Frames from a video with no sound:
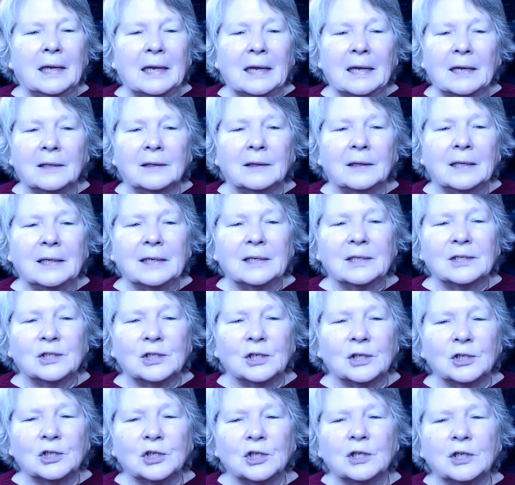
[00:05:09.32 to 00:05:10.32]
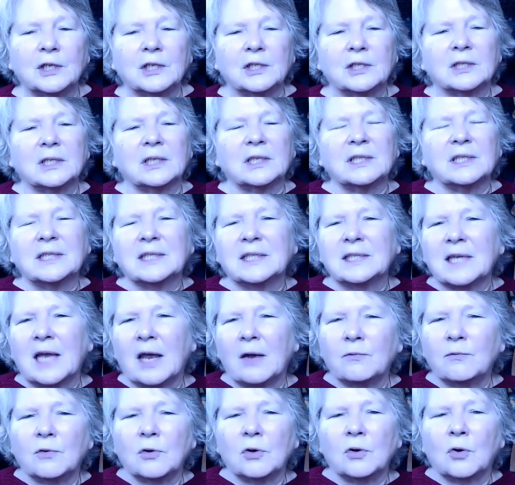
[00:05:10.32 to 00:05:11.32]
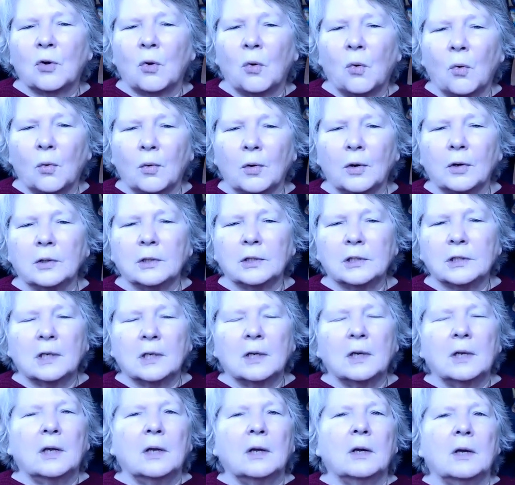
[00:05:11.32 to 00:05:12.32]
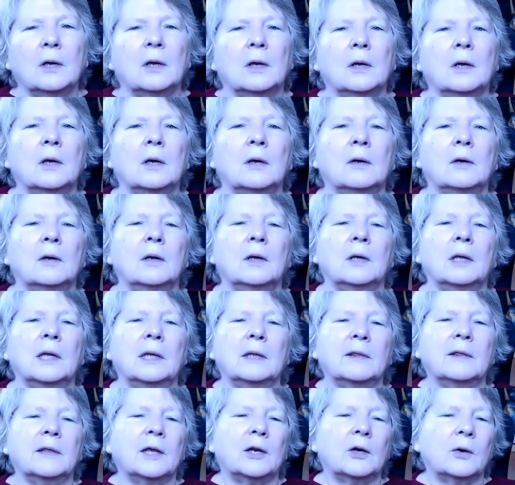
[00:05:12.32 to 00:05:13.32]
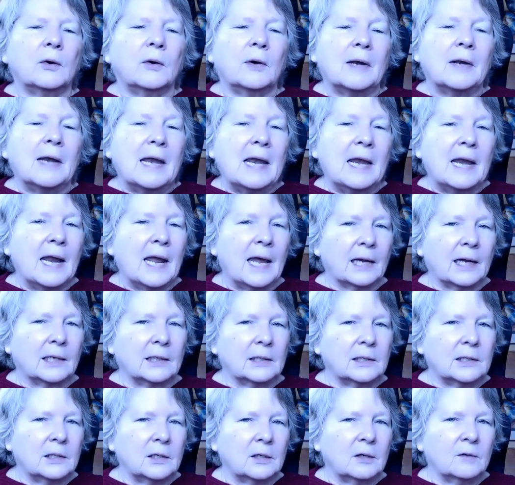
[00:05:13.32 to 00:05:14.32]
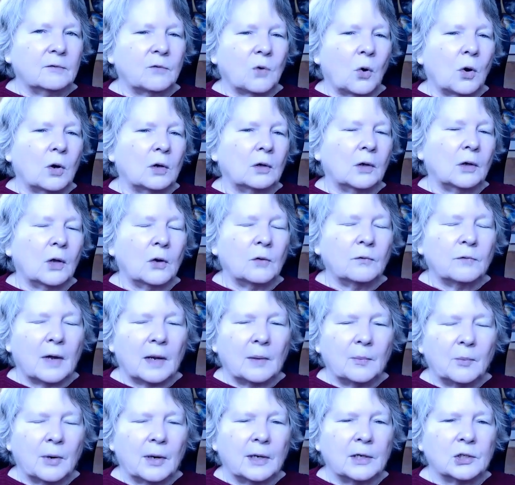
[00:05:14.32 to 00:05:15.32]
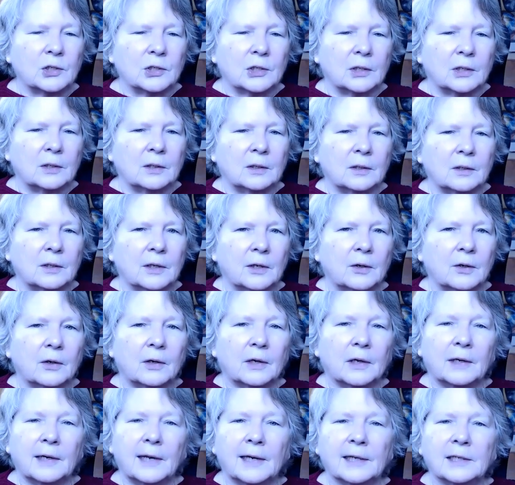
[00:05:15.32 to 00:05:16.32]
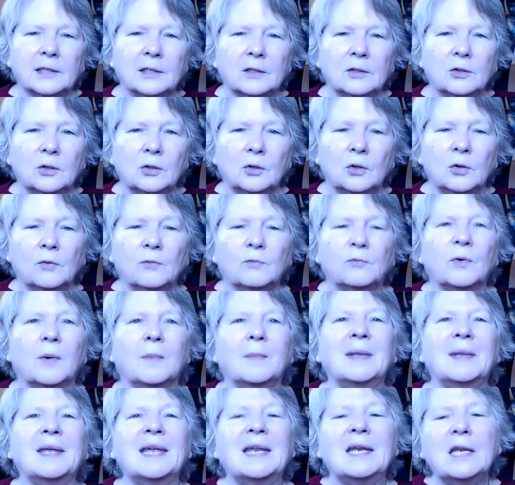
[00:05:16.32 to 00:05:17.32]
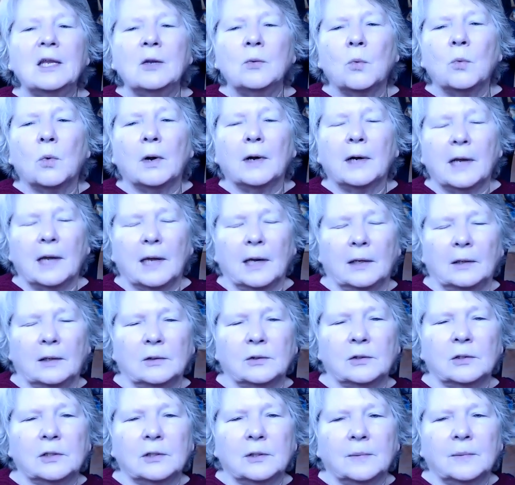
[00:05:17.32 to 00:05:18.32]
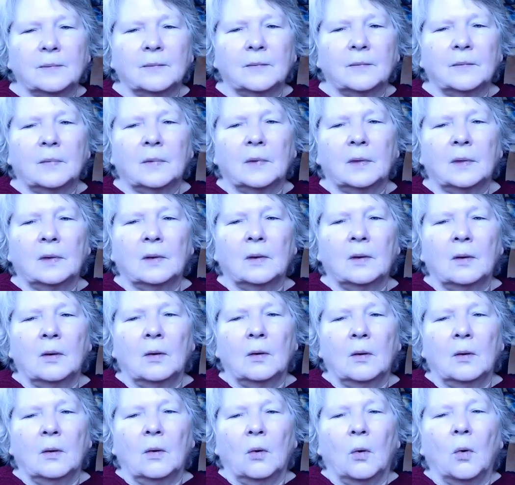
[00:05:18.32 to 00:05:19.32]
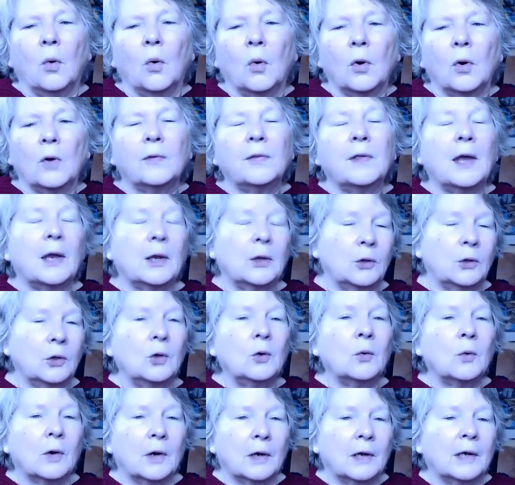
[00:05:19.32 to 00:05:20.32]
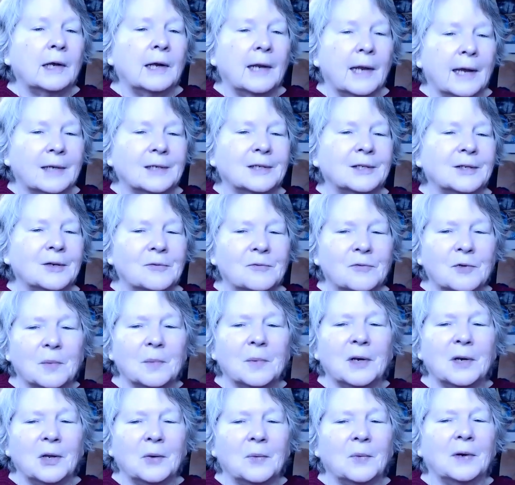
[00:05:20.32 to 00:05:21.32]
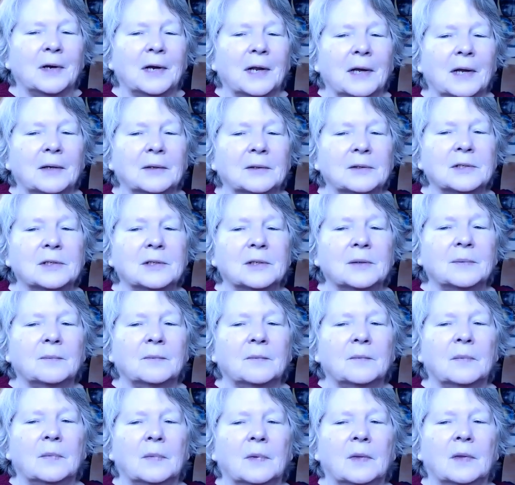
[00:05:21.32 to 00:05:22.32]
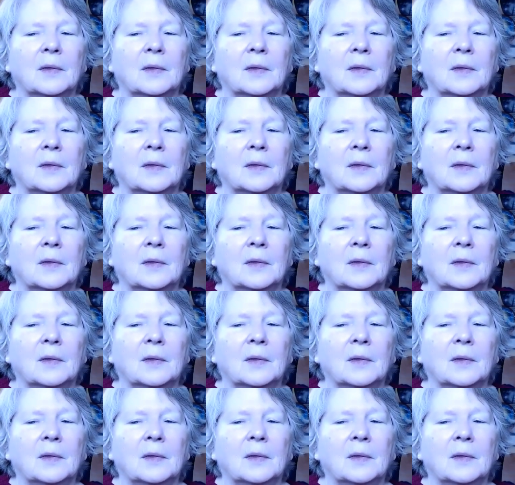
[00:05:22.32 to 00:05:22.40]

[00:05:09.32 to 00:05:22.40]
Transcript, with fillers: Again, the intention is to sever cords that are negative or low vibration that are connected to you from anyone else, or that you are connected from anyone else.